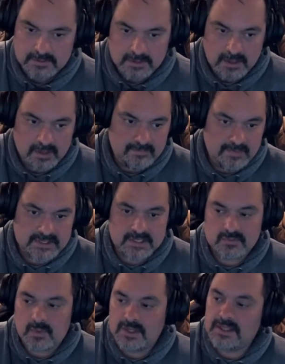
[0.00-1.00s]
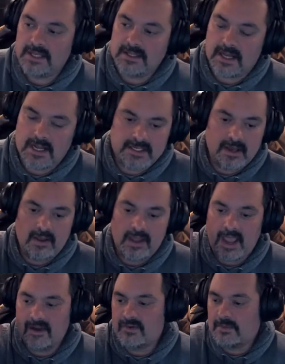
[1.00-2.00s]
Um, this is one thing that I tell
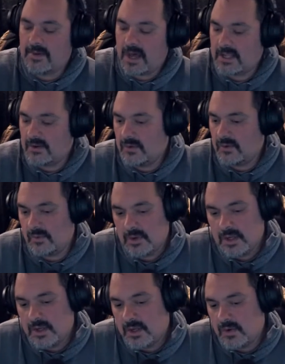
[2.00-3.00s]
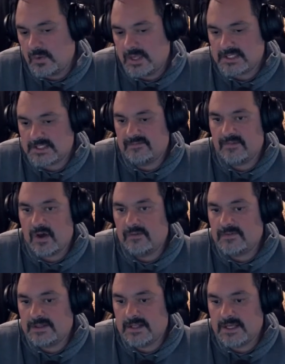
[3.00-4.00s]
everybody who who gets
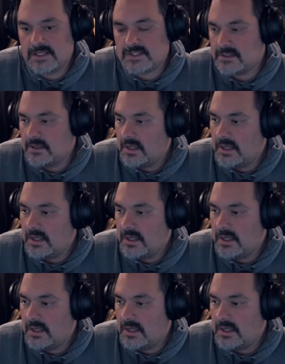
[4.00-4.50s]
involved in this.